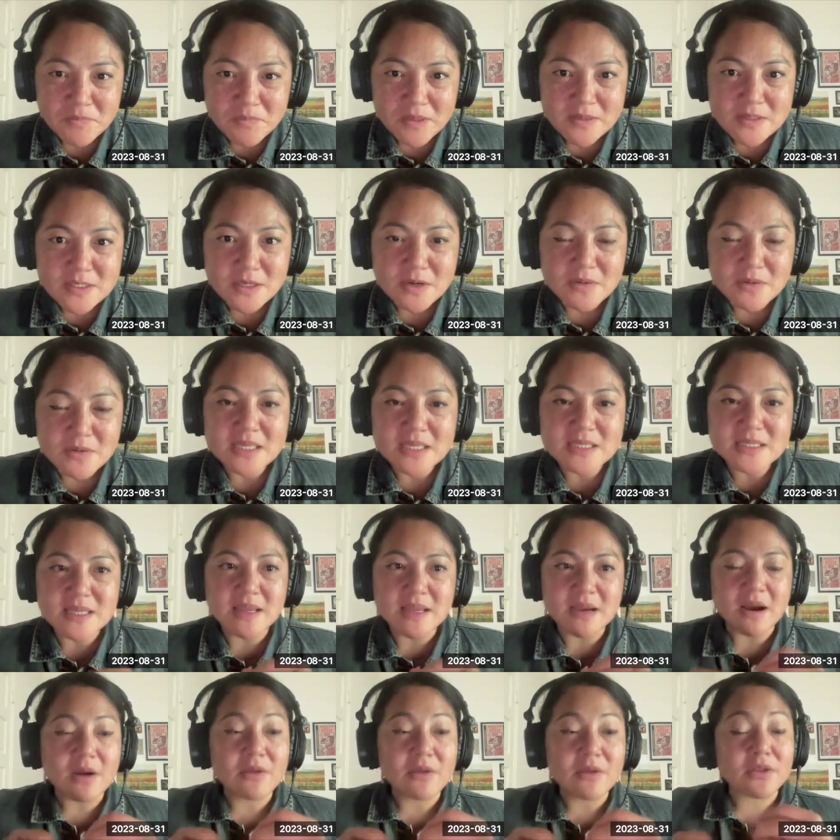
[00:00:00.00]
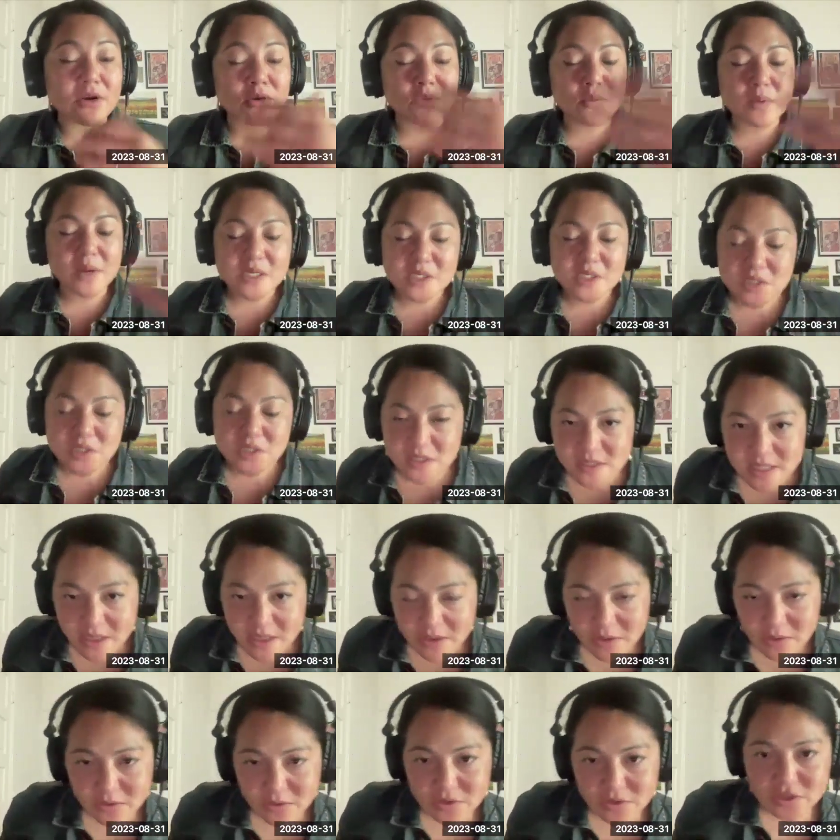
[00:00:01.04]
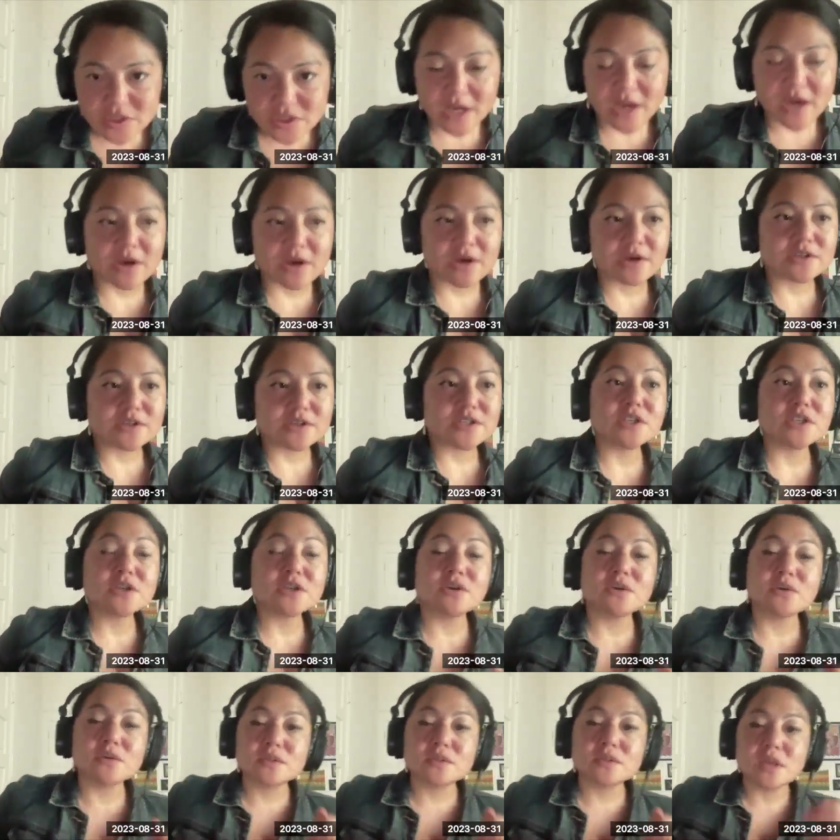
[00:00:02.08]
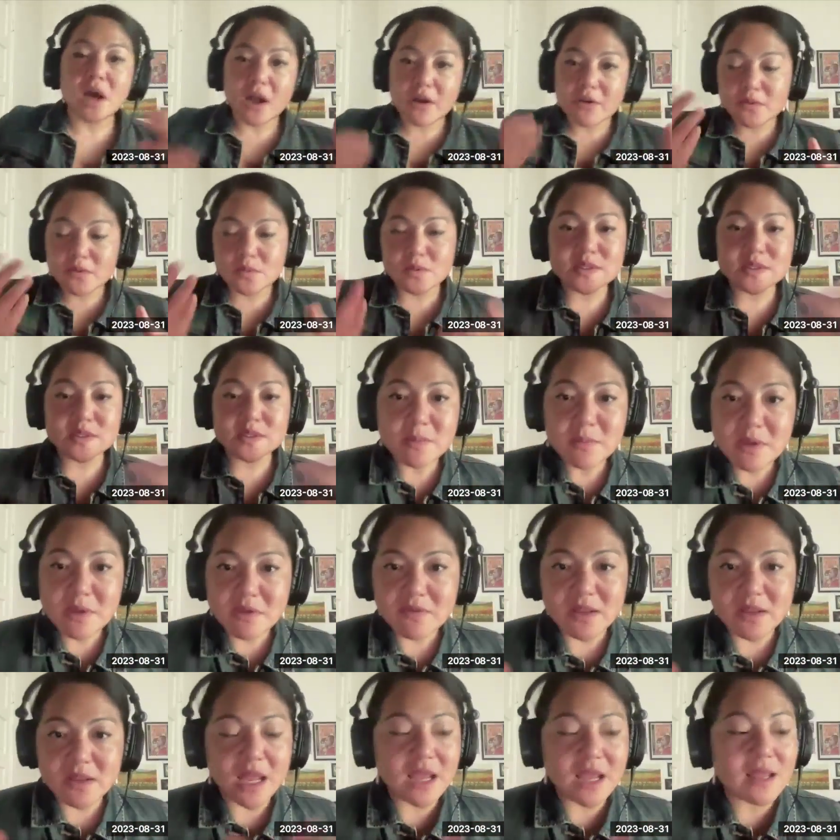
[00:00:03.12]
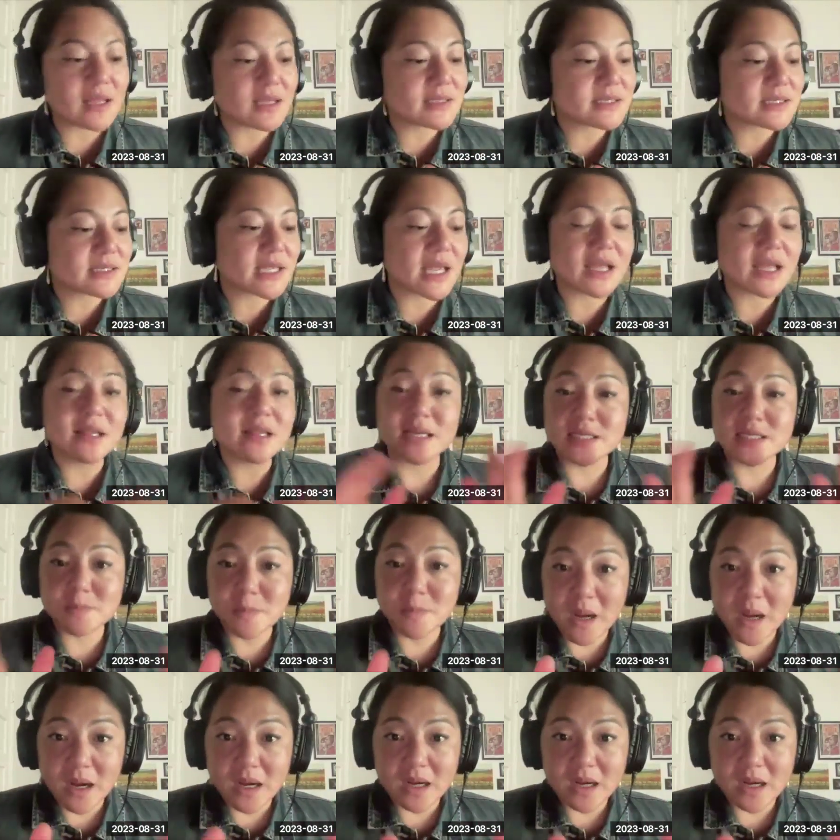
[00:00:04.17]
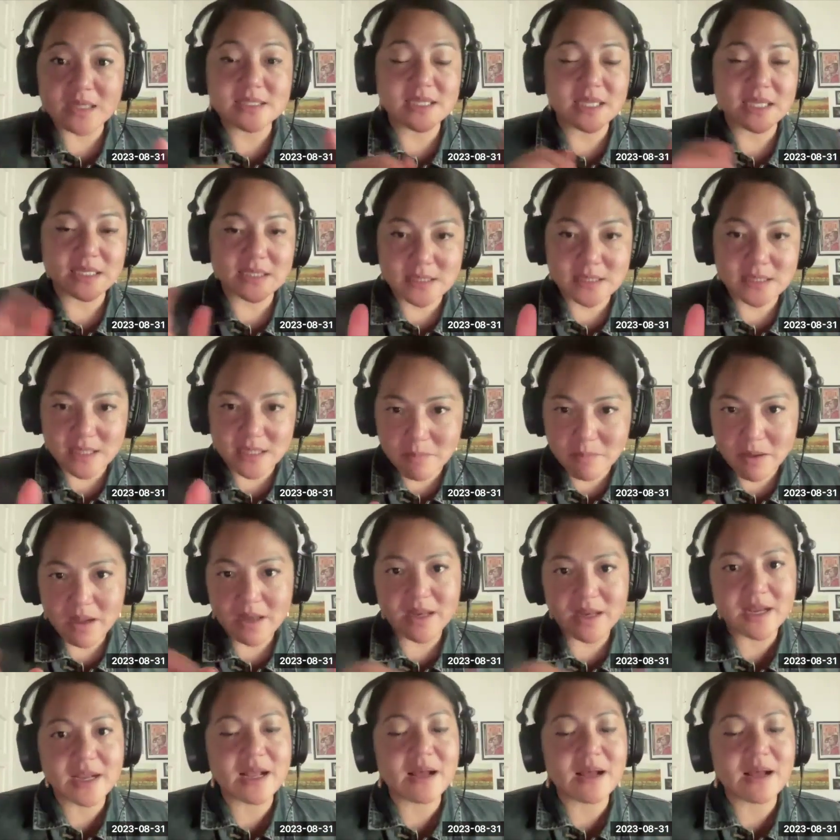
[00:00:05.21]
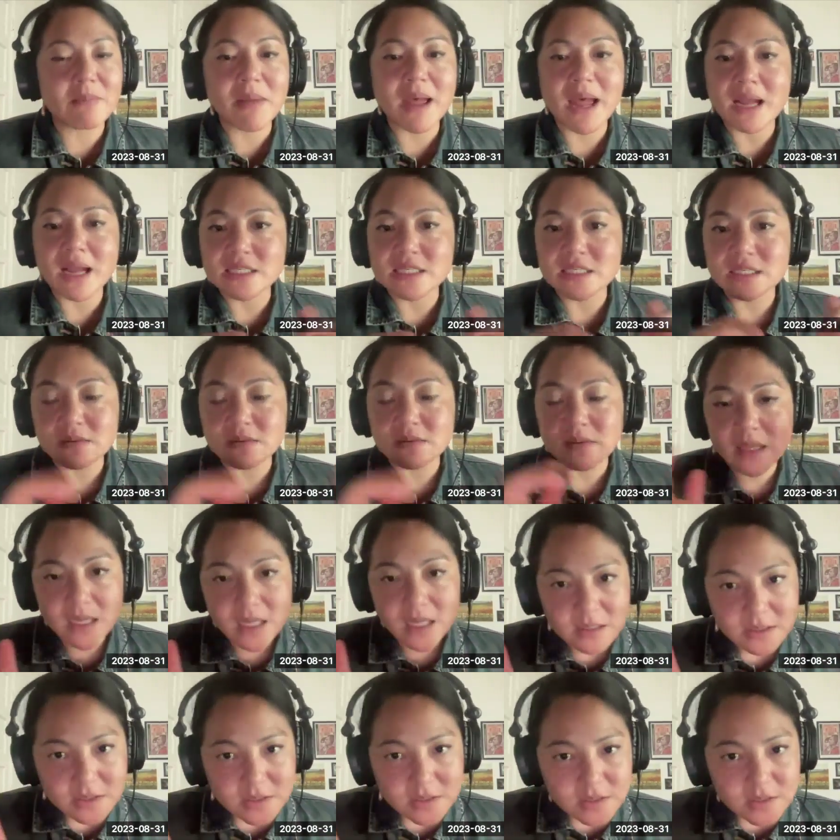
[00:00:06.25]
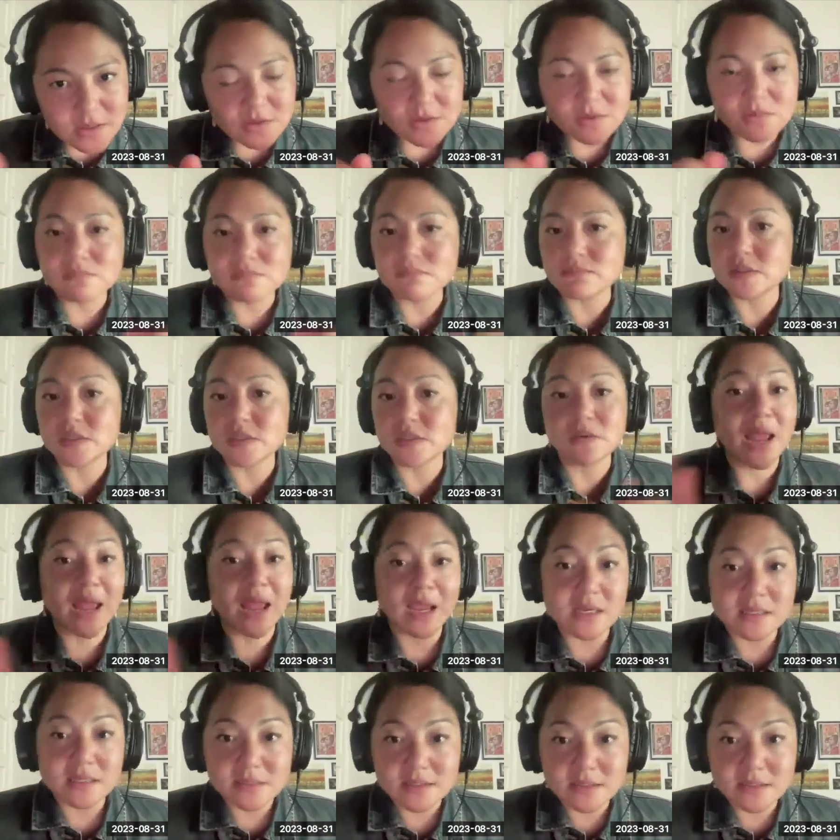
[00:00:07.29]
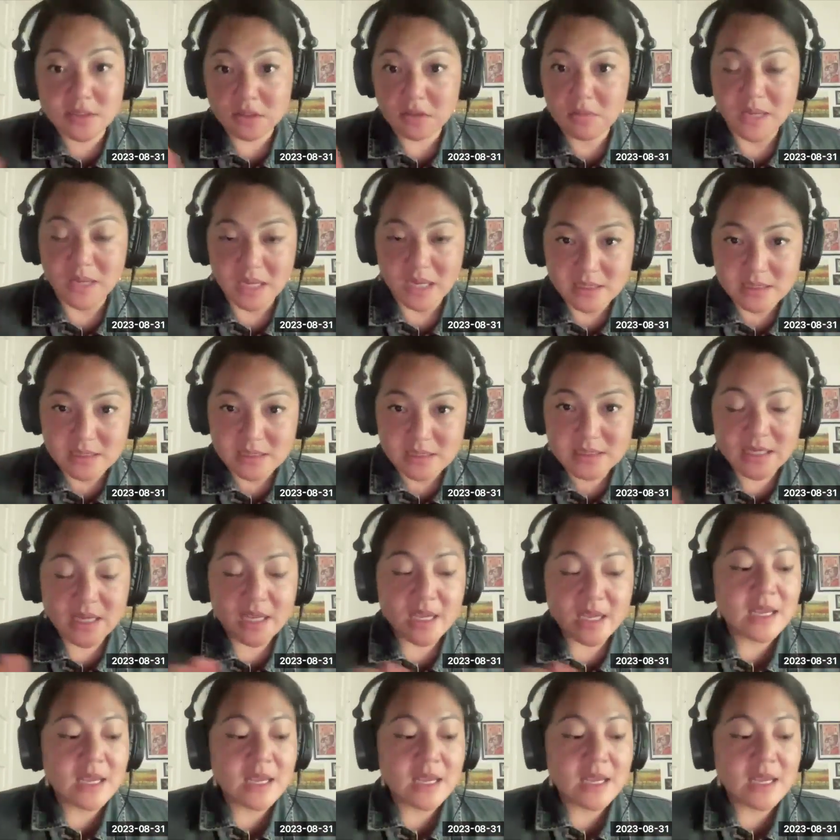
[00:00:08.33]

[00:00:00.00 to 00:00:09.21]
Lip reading: So are there questions that you share? Do you talk through some of it and then say, let's pause, let's sleep on it, come back to it in 2 days, 2 weeks?